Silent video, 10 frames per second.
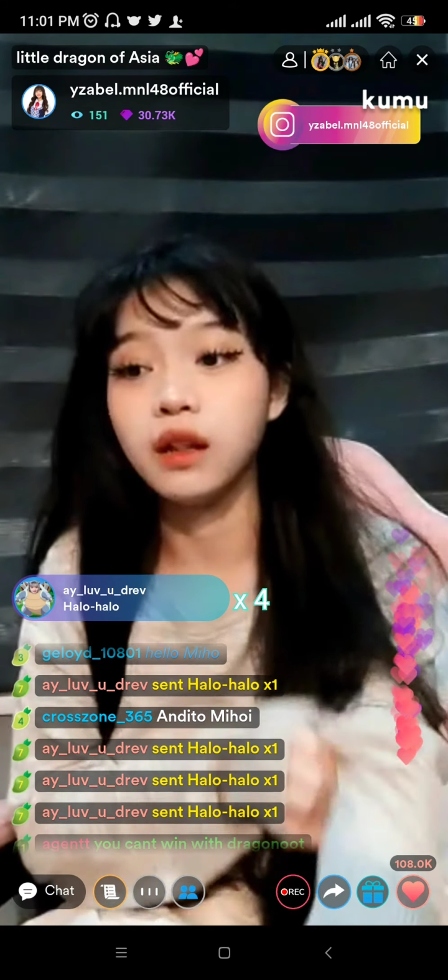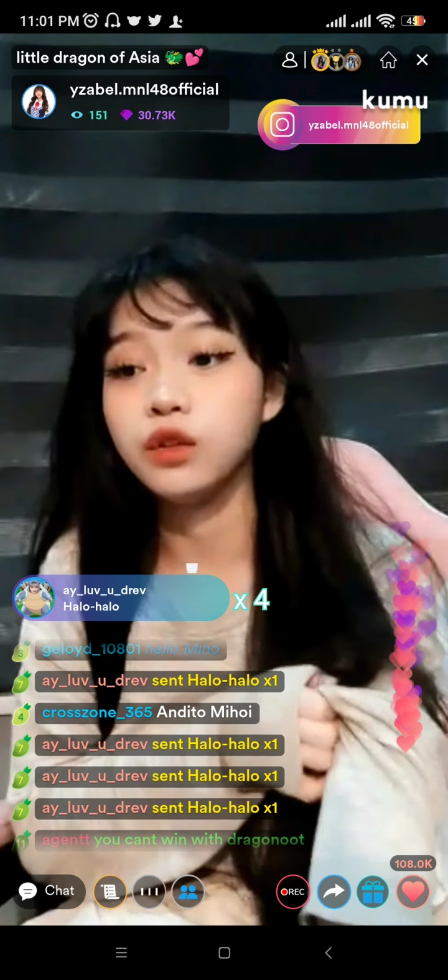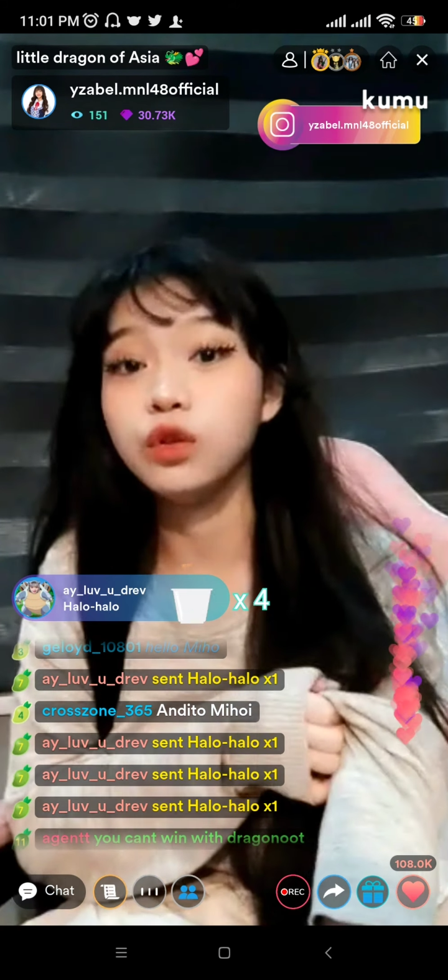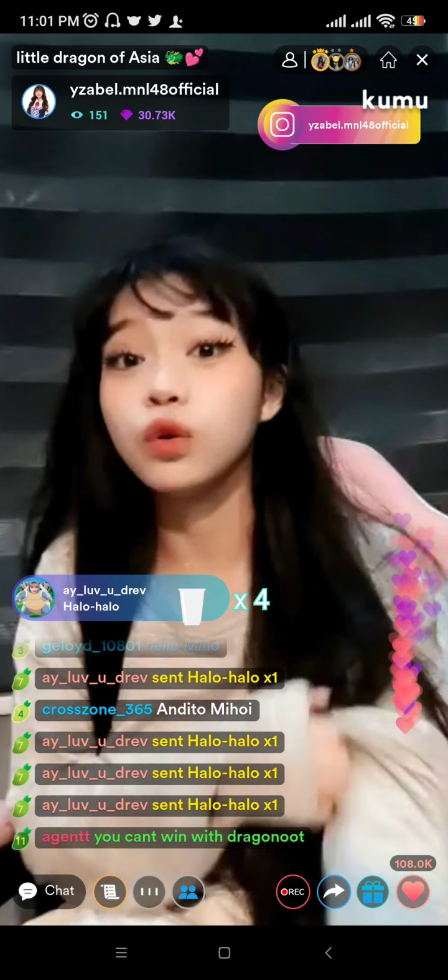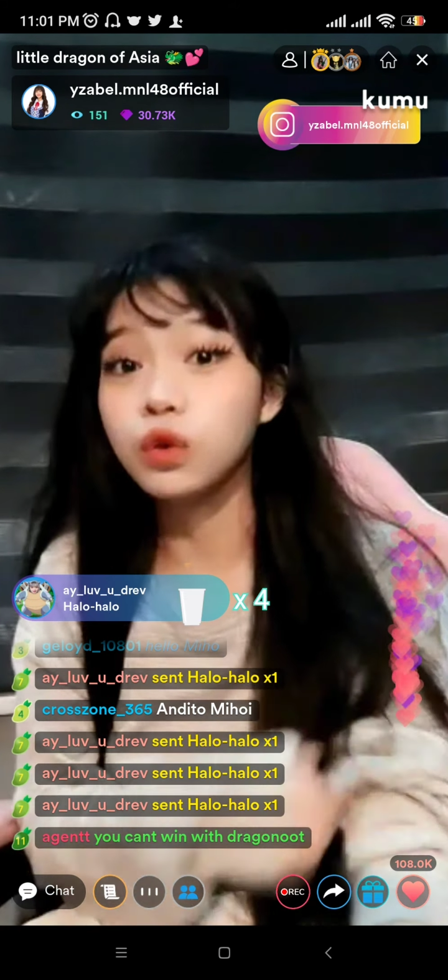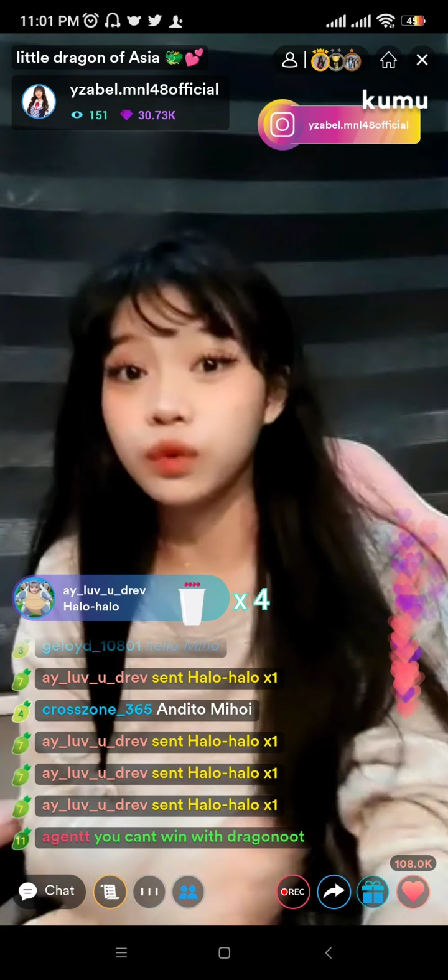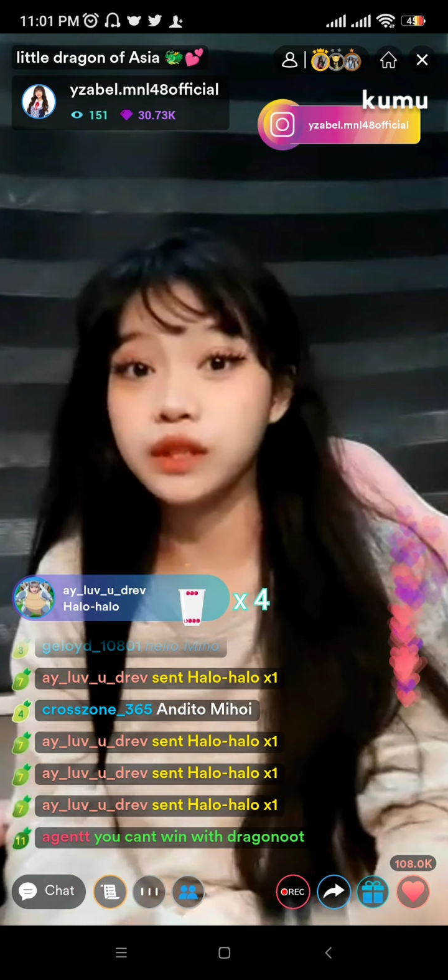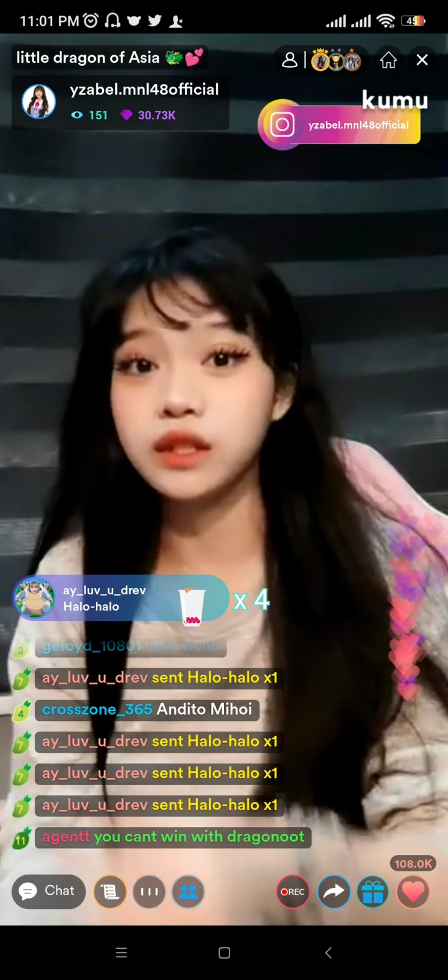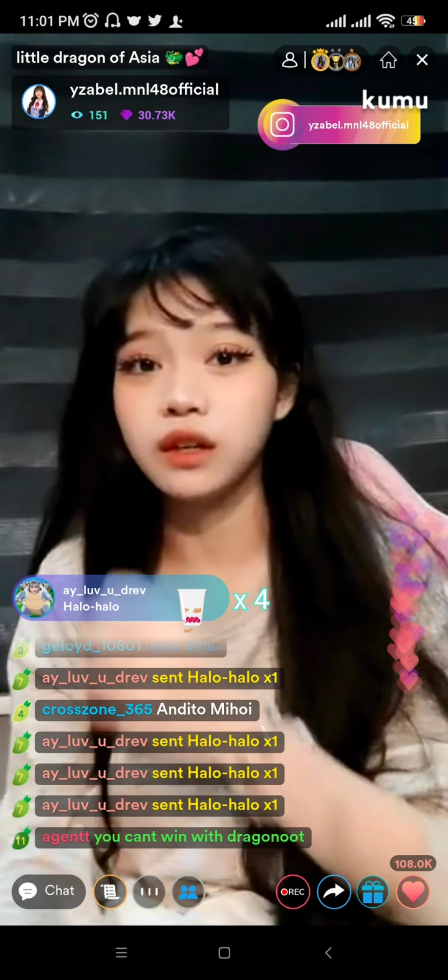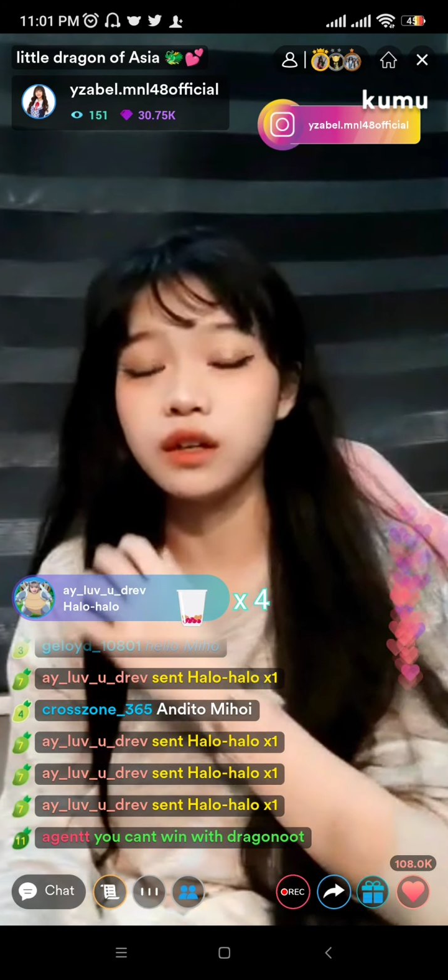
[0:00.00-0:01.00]
You don't go
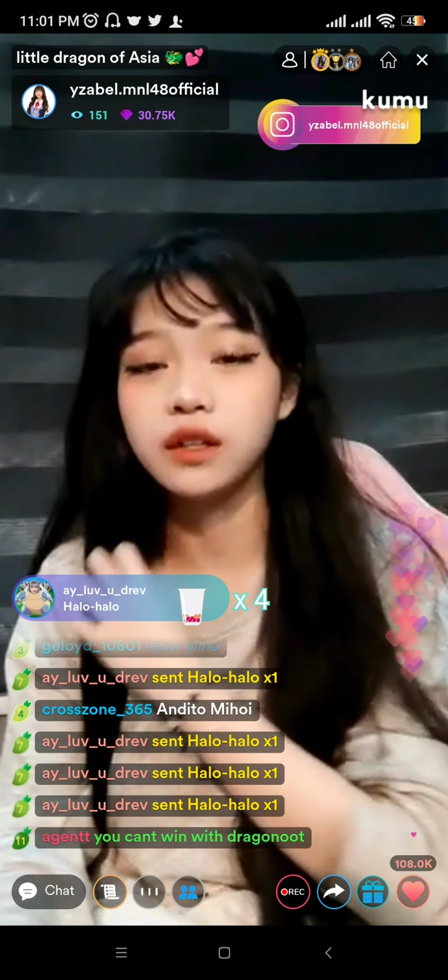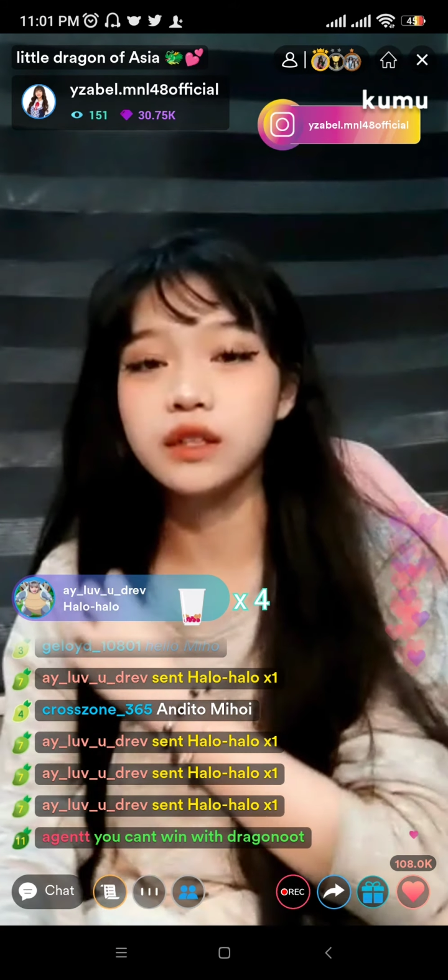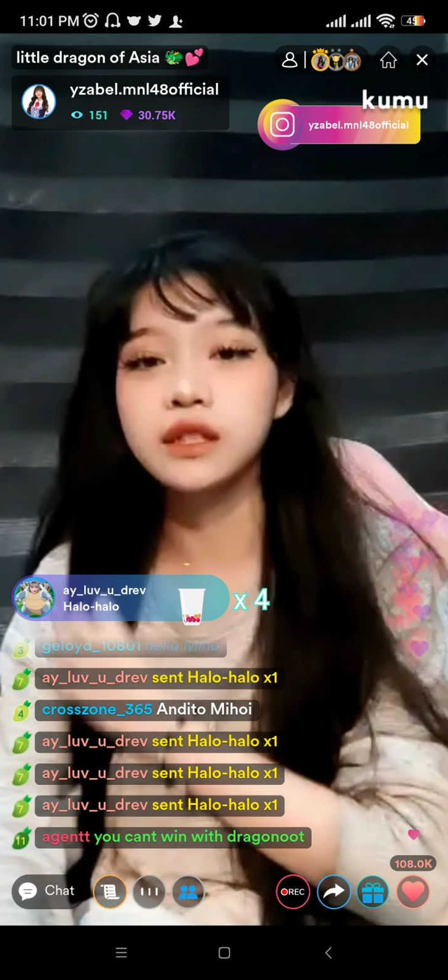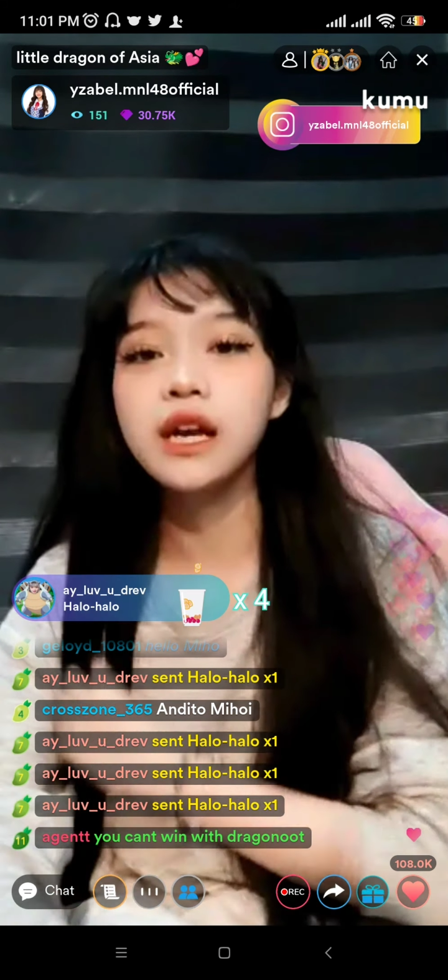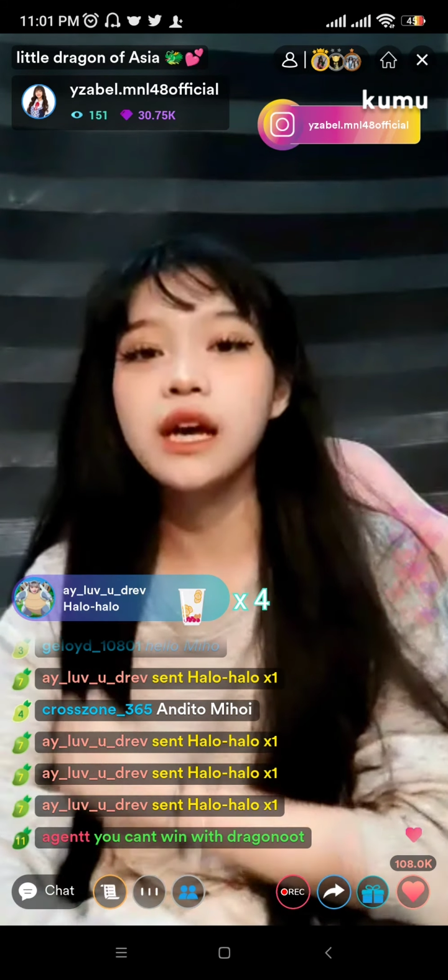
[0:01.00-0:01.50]
easy on us.